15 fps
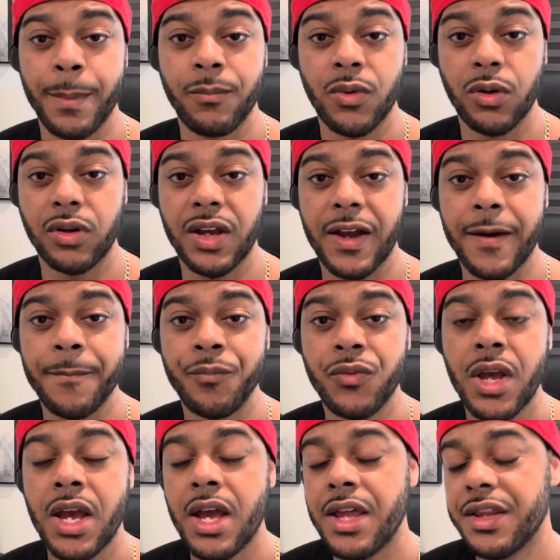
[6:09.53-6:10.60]
okay?
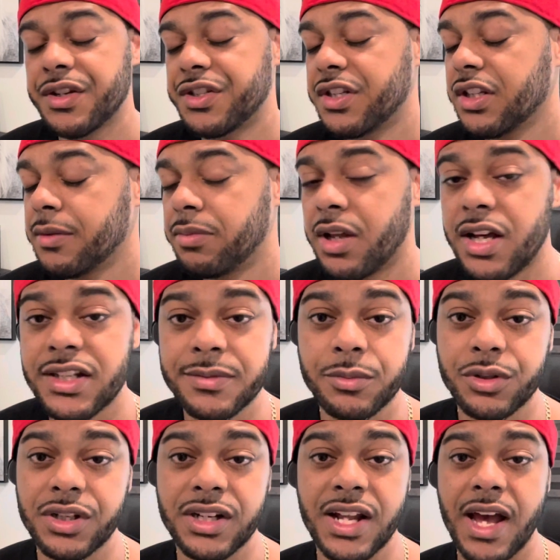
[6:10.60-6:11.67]
There's still a plausible
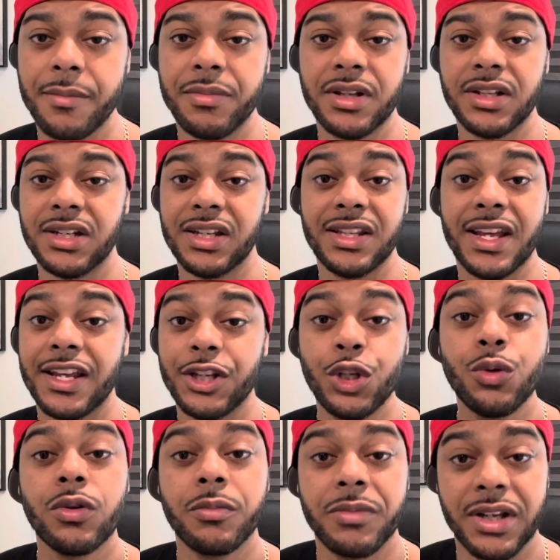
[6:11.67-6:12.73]
deniability that
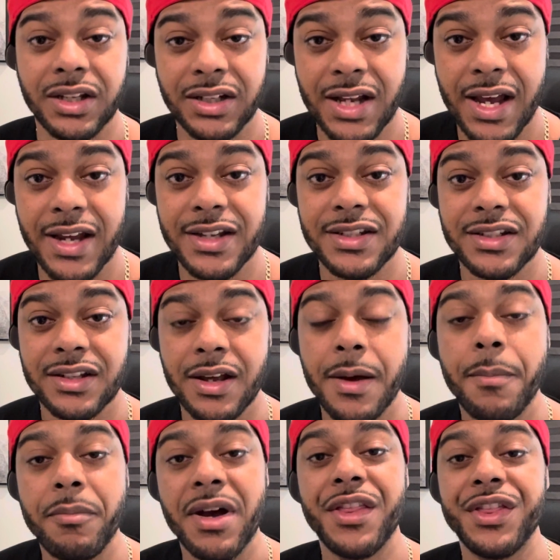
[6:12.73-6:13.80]
you are being nice,
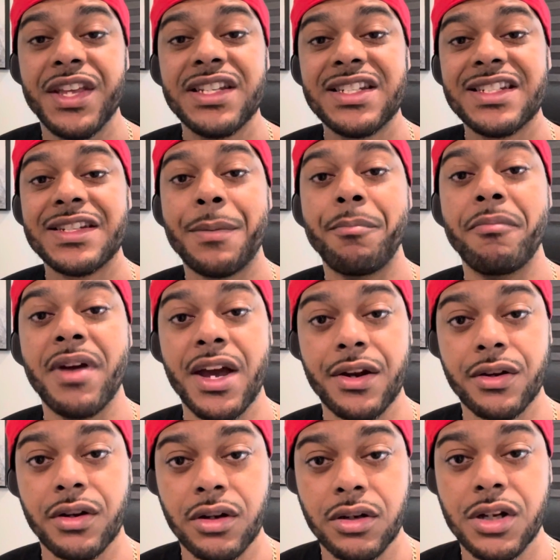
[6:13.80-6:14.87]
but this is a
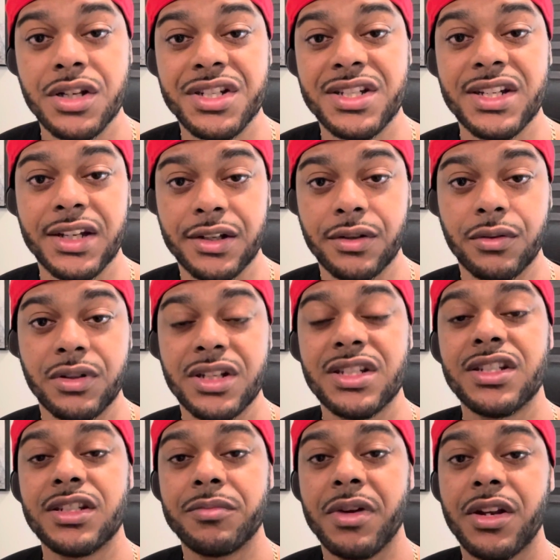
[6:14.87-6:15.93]
better signal. This
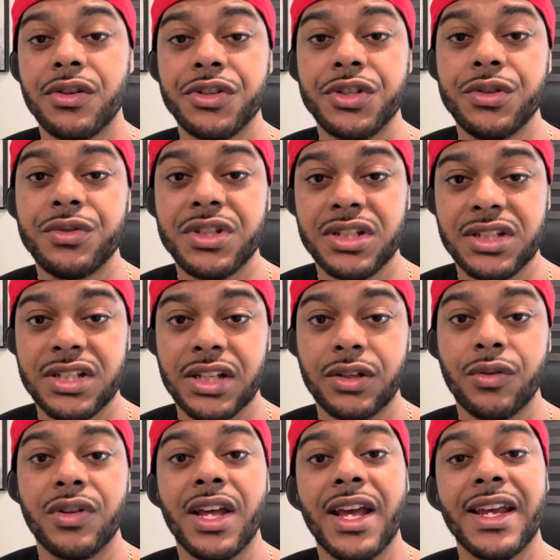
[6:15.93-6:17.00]
is a better choosing
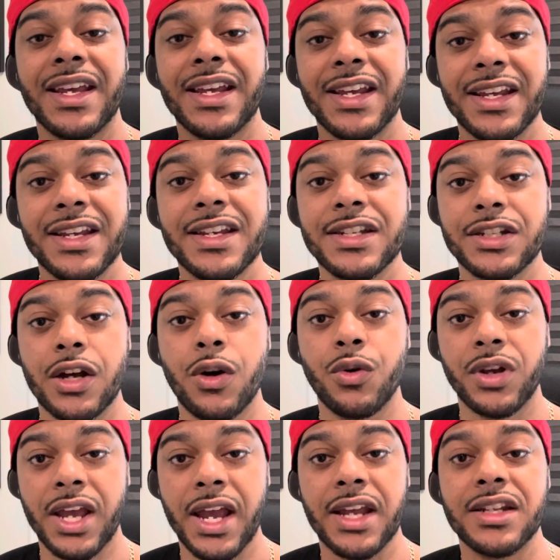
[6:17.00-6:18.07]
signal that he is
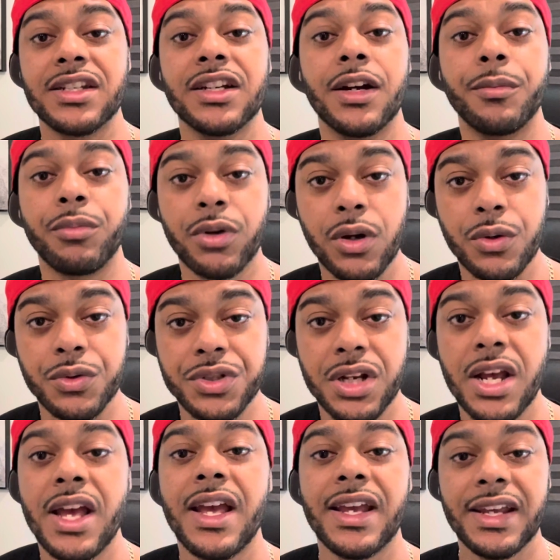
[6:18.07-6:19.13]
okay to approach.
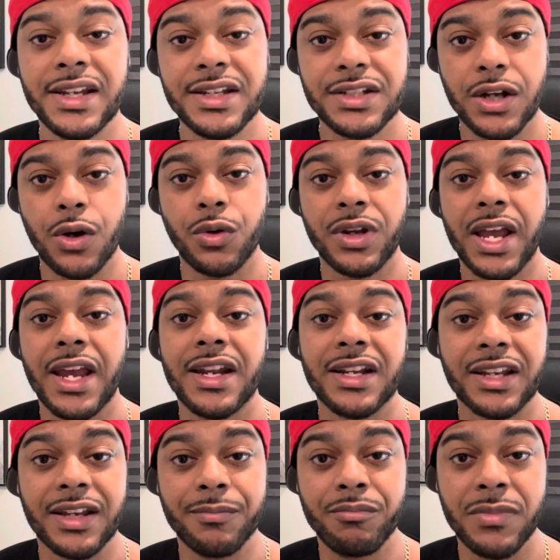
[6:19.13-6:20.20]
He's okay to
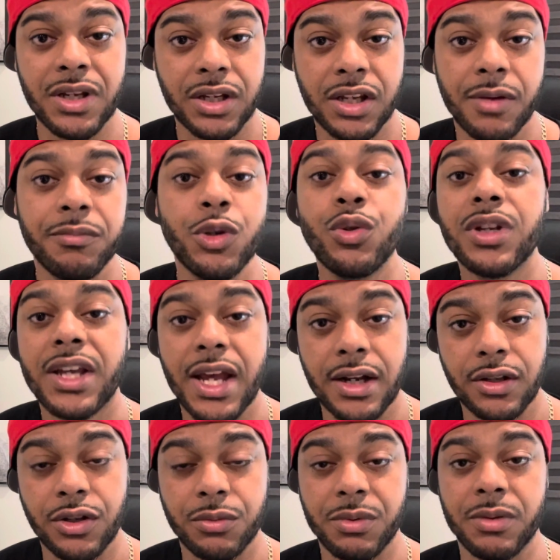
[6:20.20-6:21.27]
communicate a
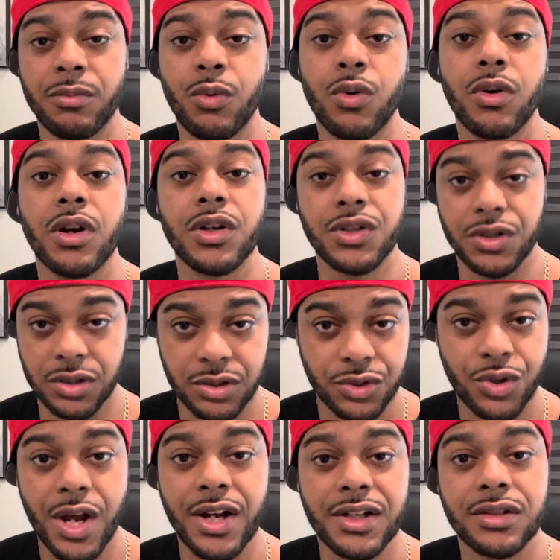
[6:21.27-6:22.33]
little bit more, to
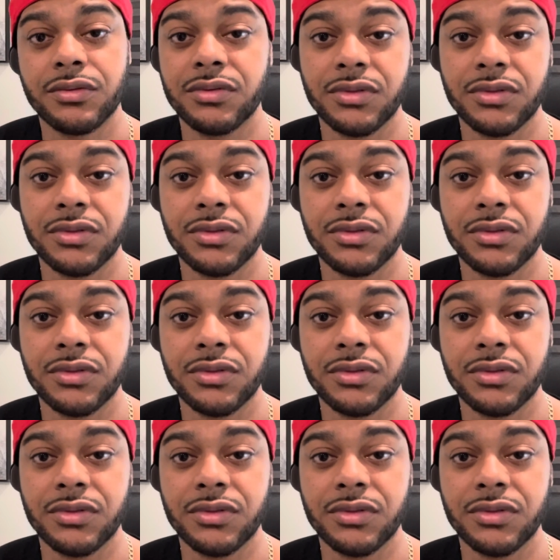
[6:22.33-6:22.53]
try to,